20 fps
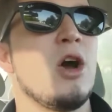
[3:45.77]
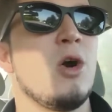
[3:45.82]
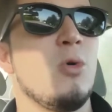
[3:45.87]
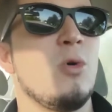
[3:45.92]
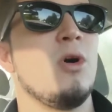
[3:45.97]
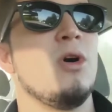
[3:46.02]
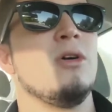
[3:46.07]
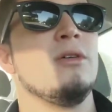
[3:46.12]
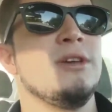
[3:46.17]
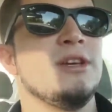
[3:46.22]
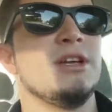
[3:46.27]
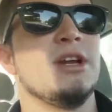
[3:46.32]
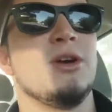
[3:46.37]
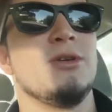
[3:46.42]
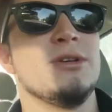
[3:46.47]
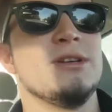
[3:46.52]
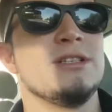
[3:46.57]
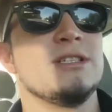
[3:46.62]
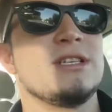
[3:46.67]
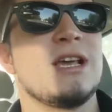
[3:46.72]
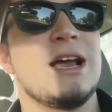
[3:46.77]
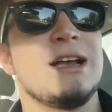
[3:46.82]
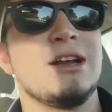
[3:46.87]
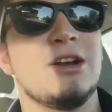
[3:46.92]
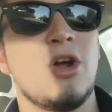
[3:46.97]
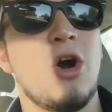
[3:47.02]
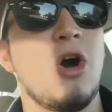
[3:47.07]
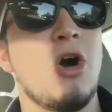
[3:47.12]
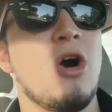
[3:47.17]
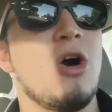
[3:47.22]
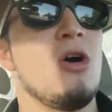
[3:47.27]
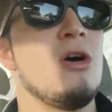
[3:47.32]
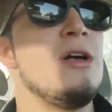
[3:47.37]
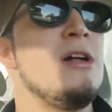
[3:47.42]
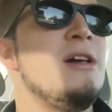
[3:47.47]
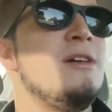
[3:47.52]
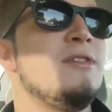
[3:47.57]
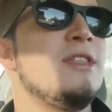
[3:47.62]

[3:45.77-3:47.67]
oh, well, he's got it all,